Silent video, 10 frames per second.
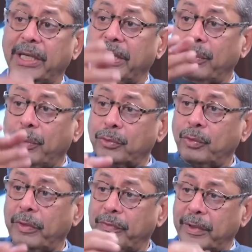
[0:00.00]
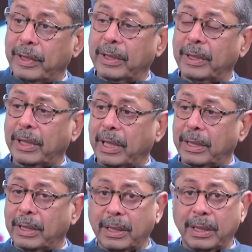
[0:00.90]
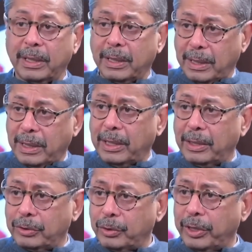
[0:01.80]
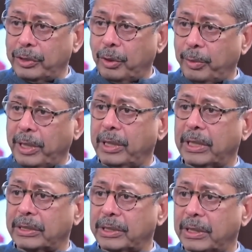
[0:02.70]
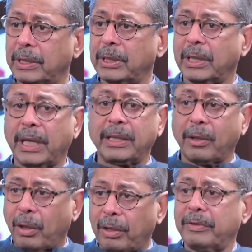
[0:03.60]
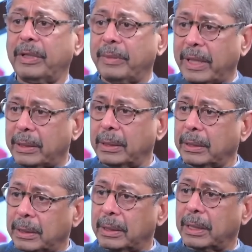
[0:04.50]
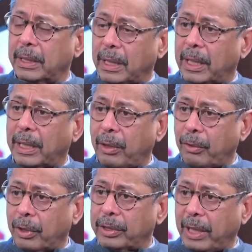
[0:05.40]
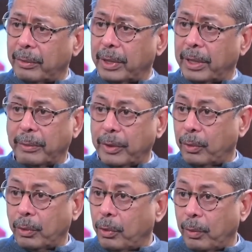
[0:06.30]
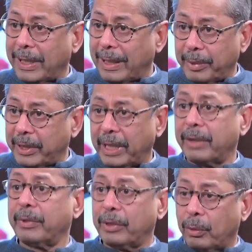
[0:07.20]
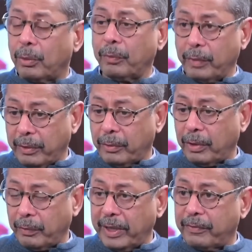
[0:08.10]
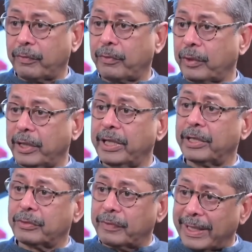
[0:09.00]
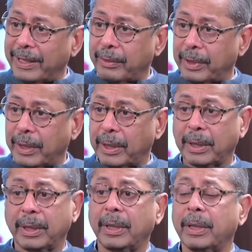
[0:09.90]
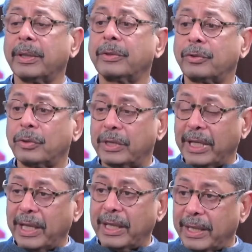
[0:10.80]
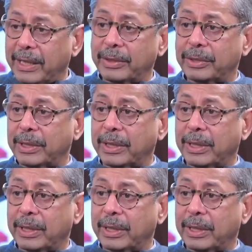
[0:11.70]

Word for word: lady goes to her uh, her uh, little jhuggi Jhopri cluster, and all of them get uh, are now locked down. We don't know what happened there. We don't. We have got to wait for 14 days to find out. Right. So there is